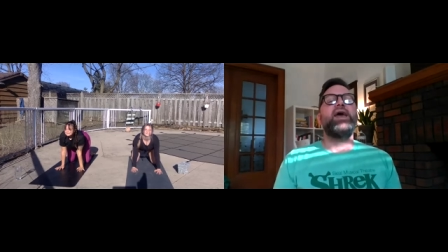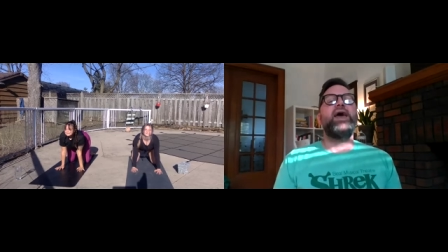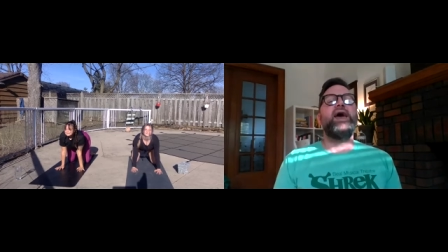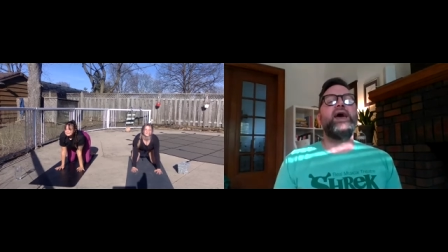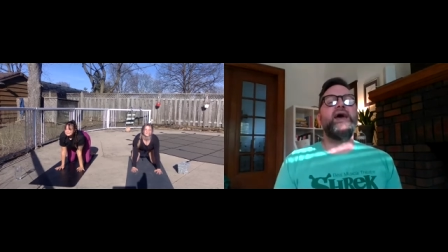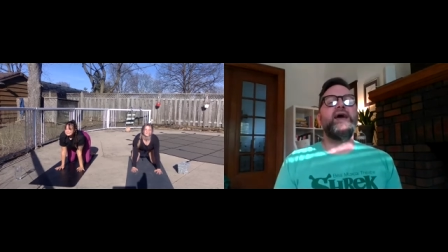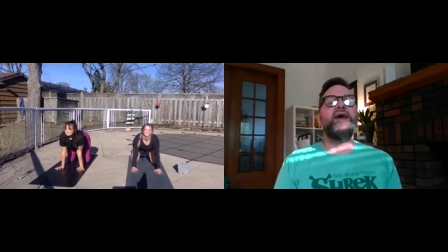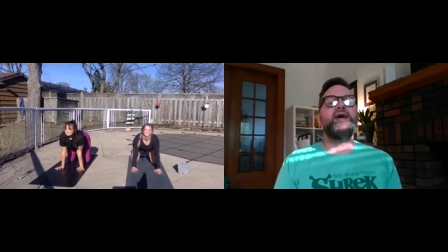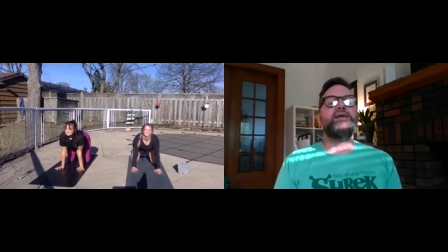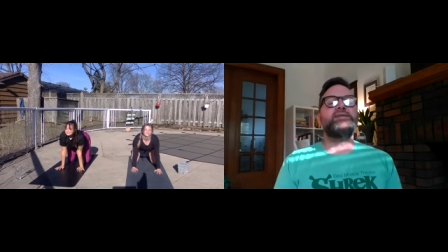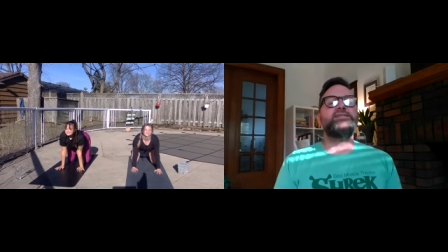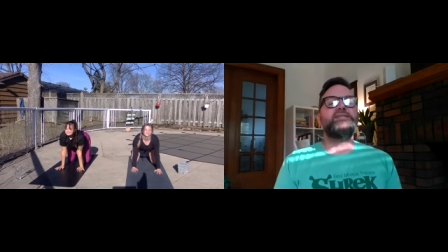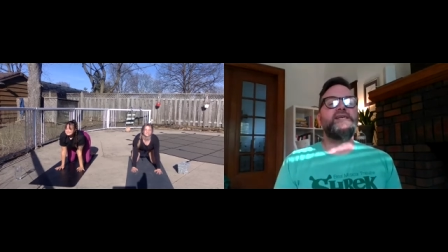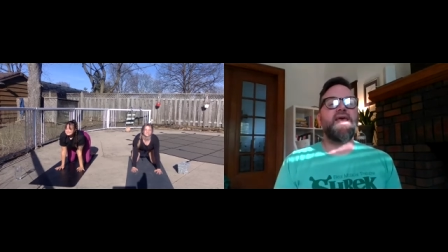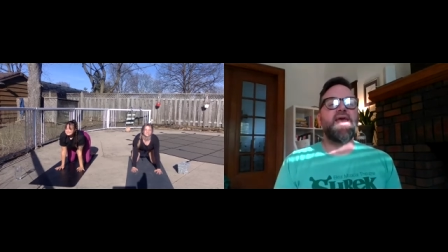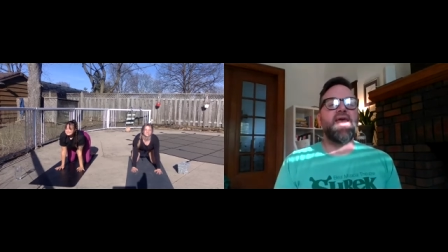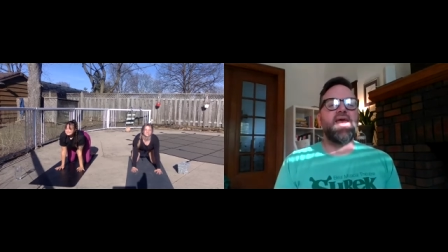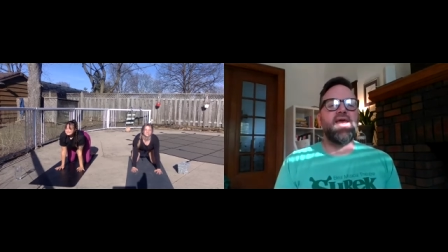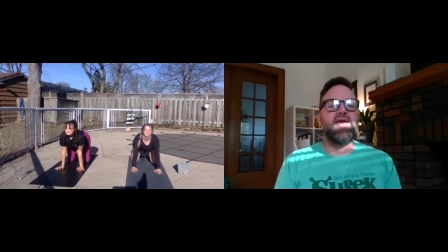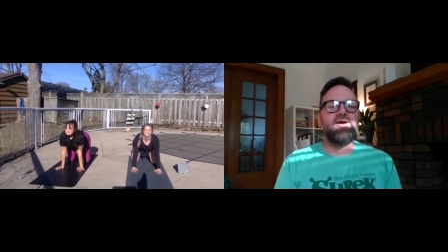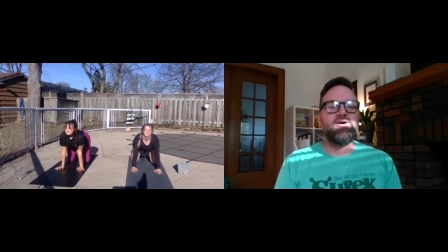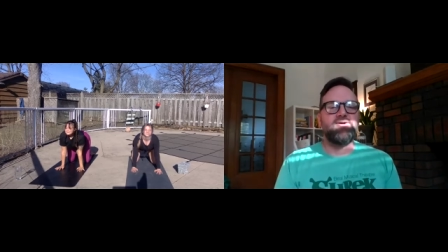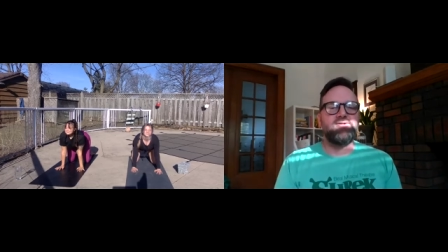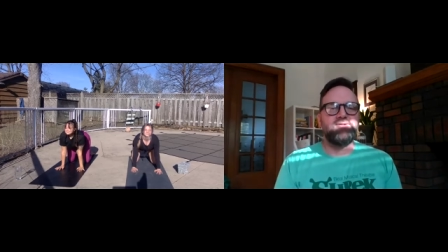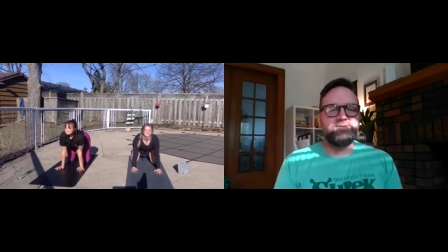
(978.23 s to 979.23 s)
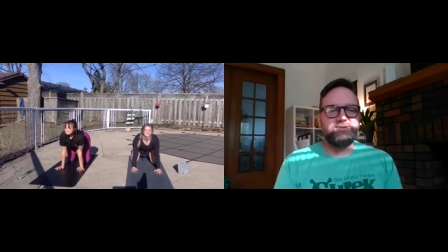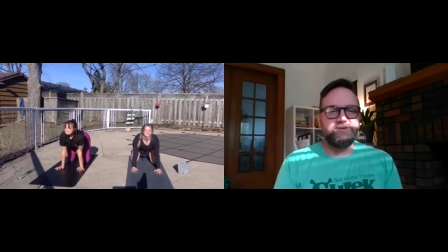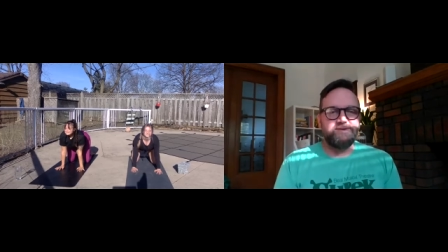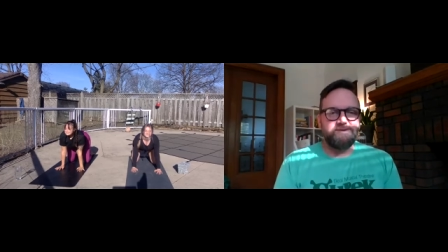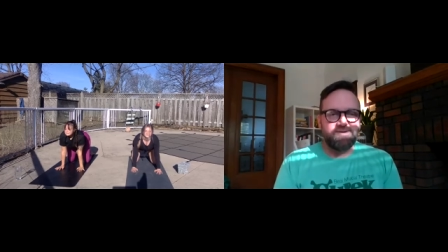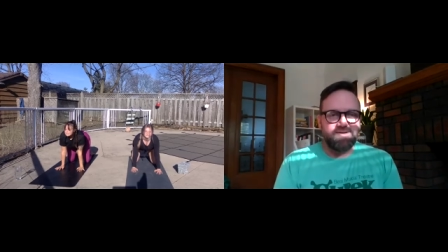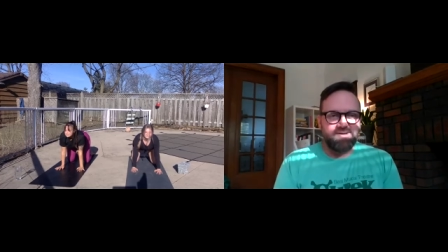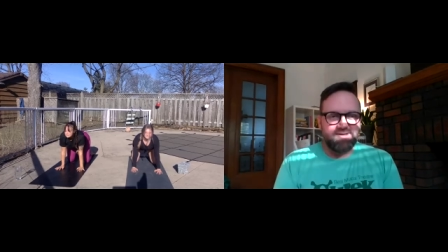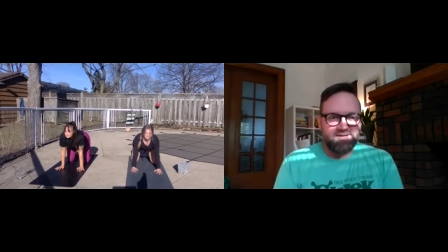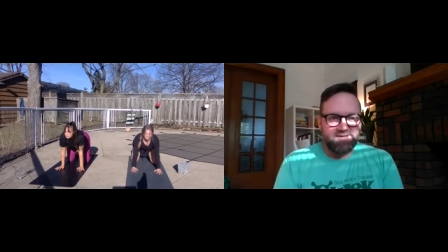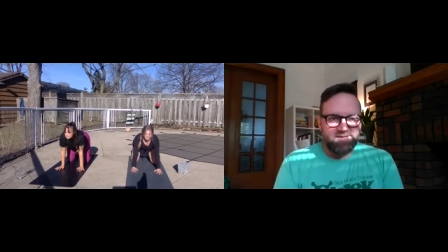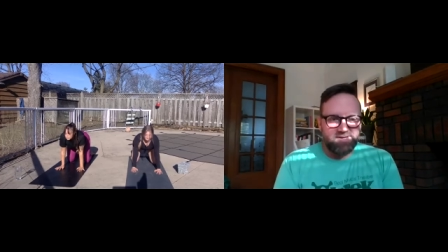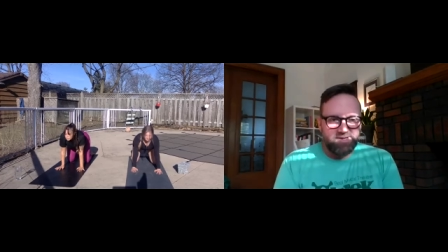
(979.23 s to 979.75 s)
Exhale,
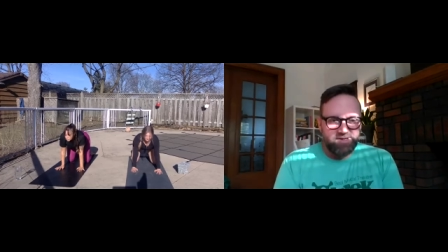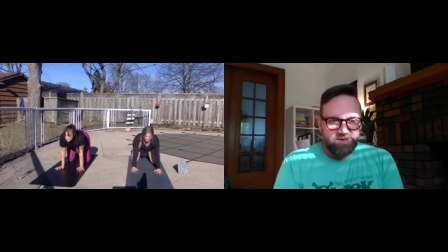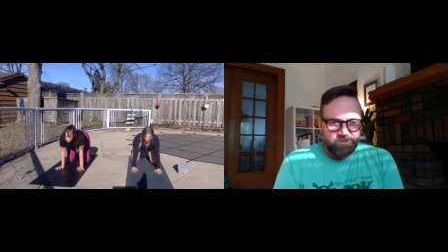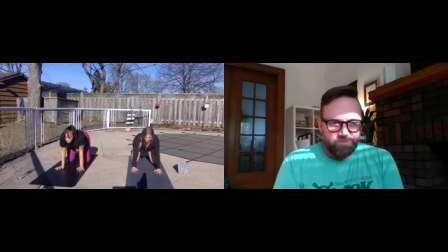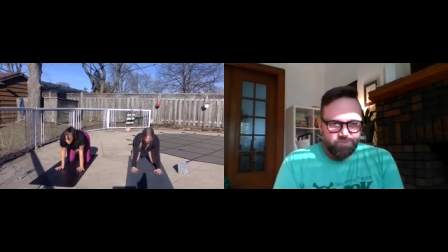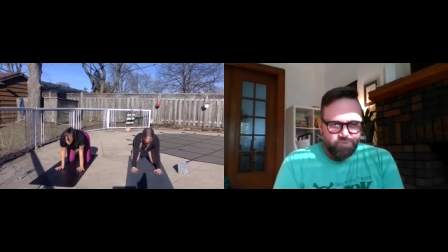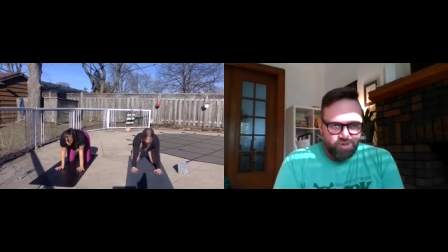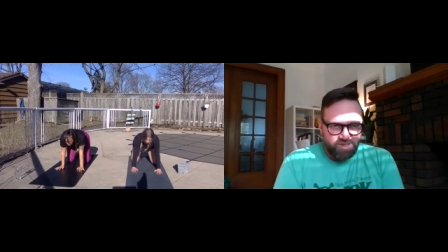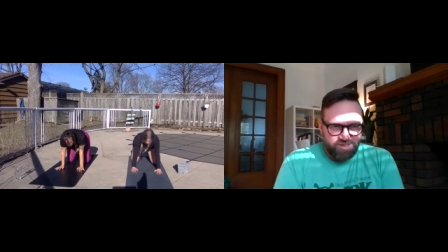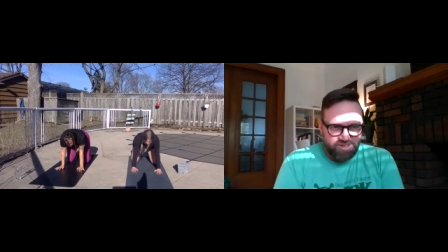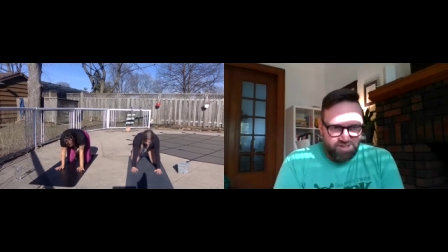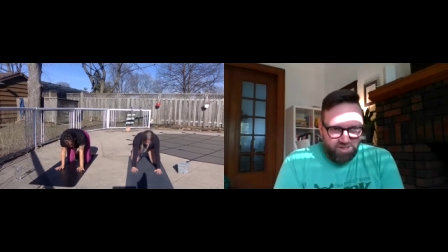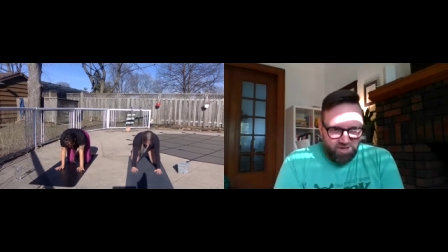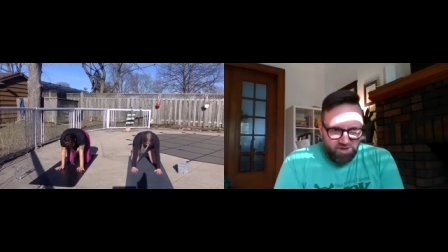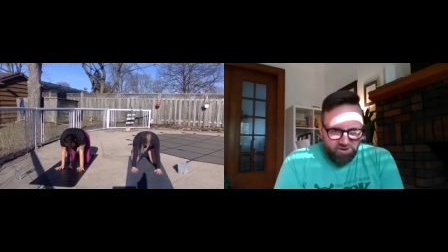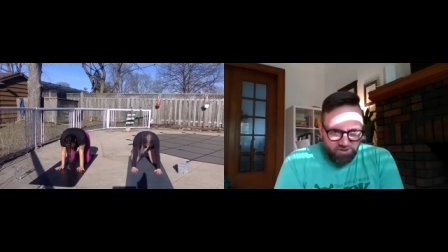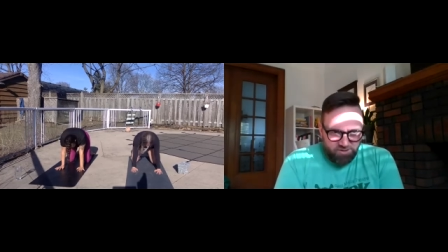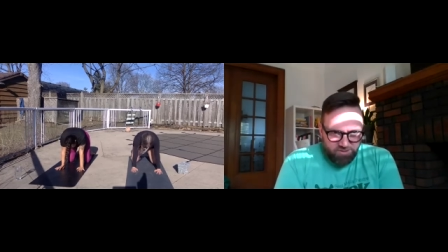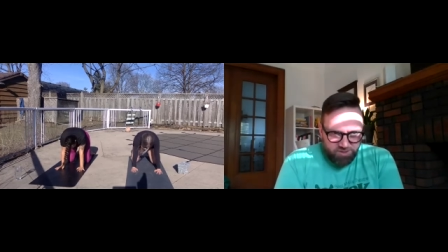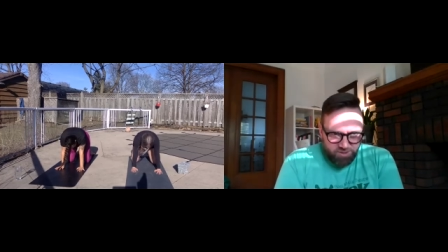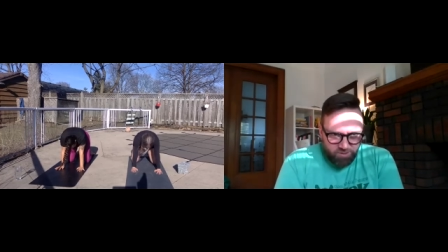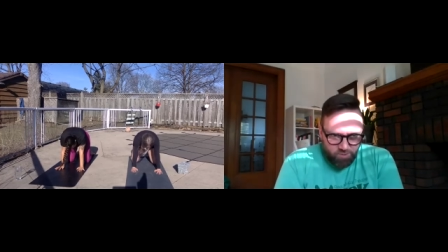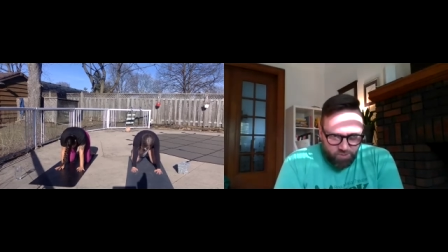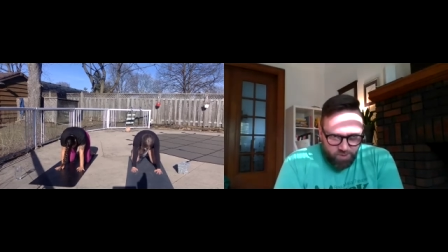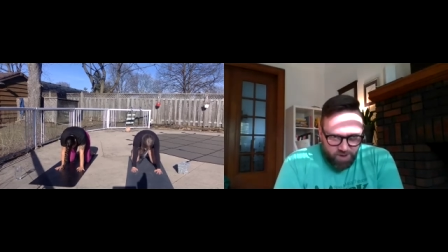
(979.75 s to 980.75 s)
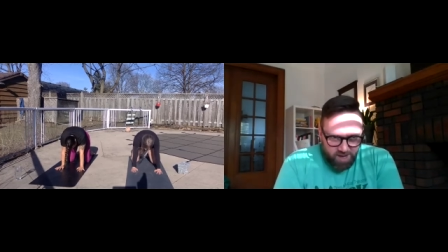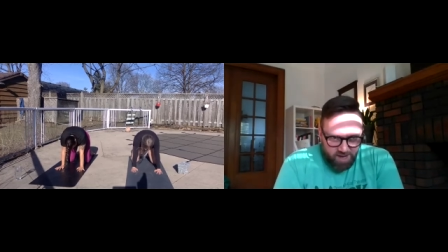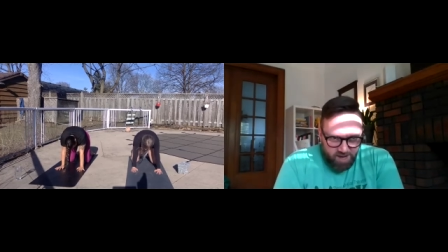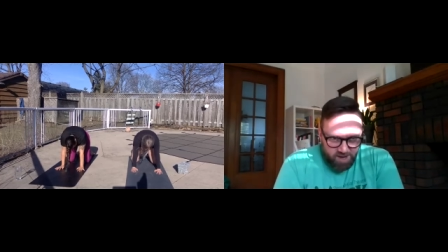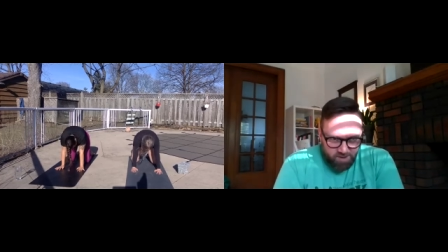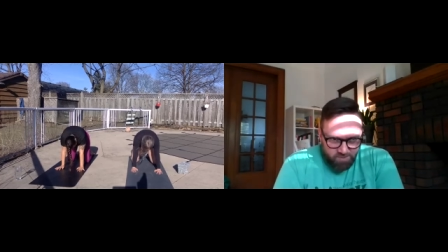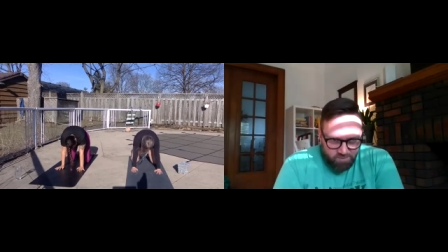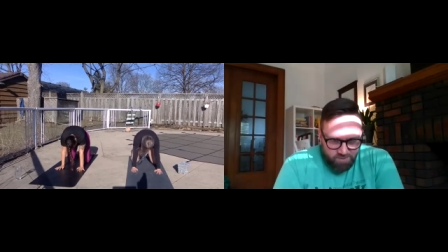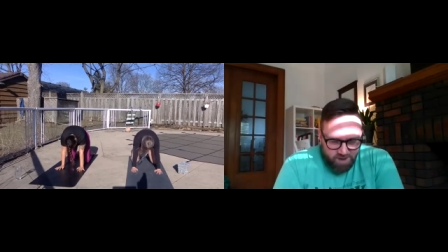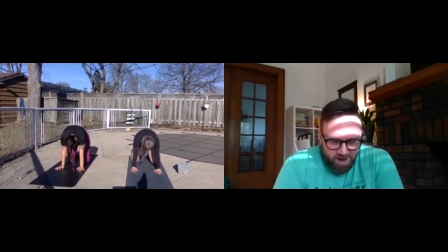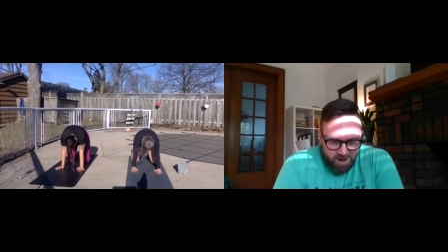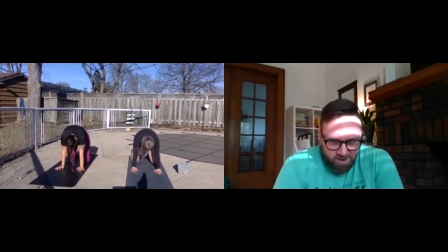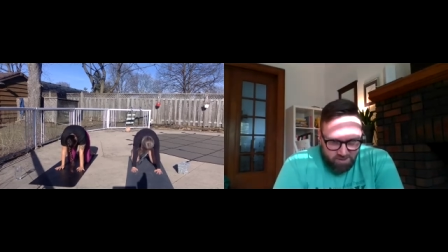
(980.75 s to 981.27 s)
press the earth
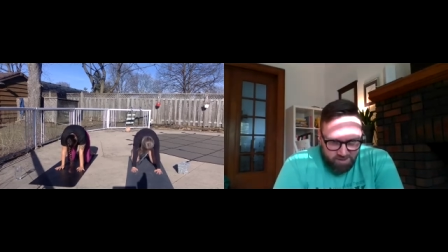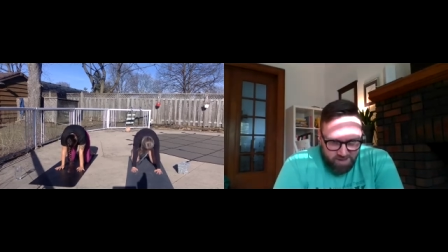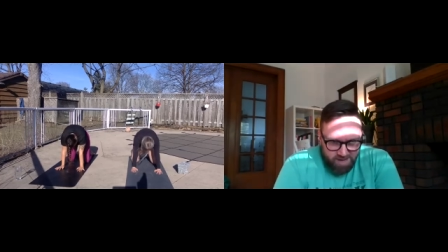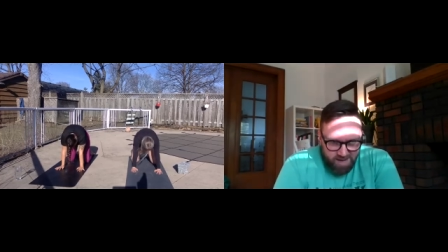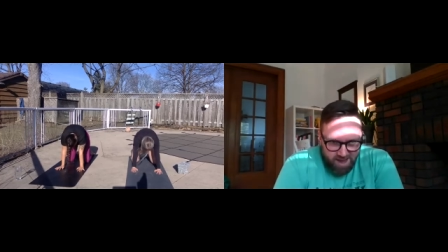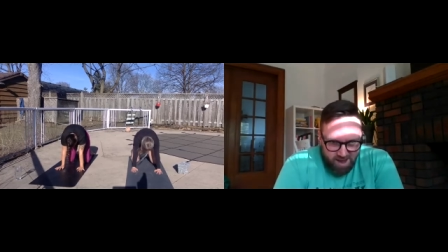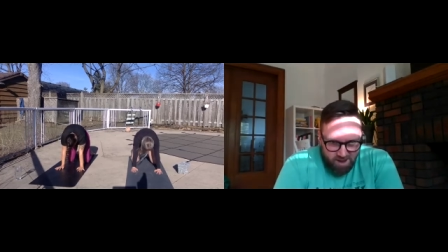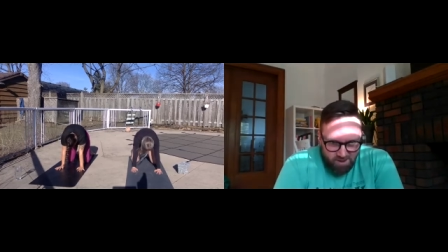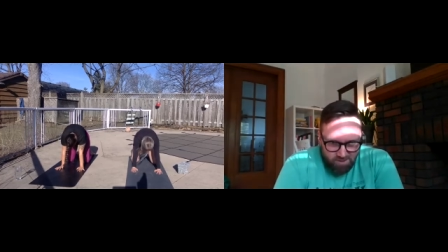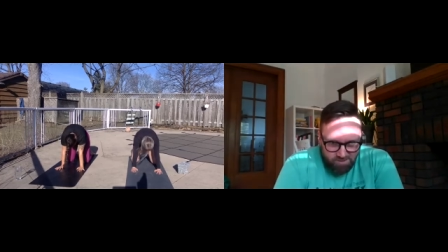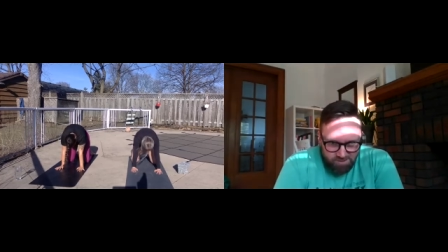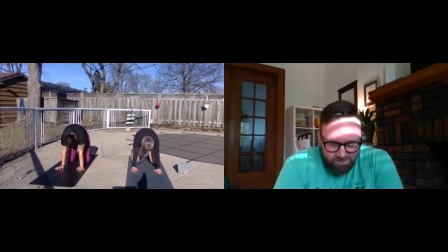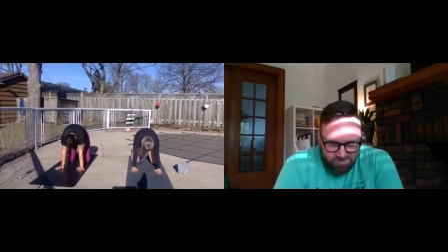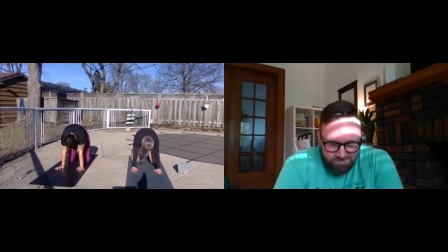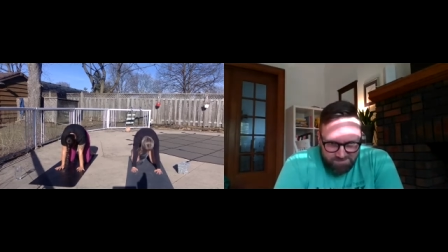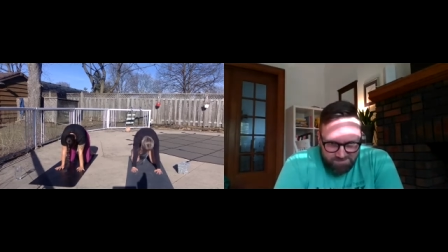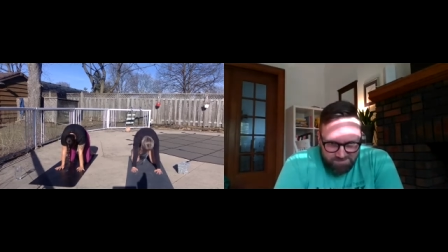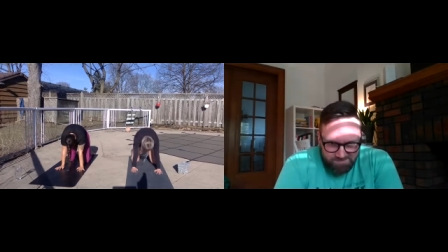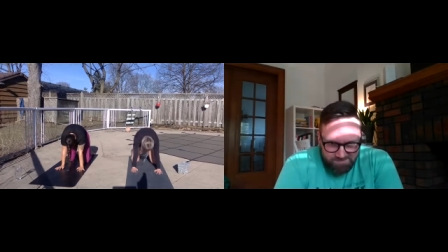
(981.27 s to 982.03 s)
away, round out.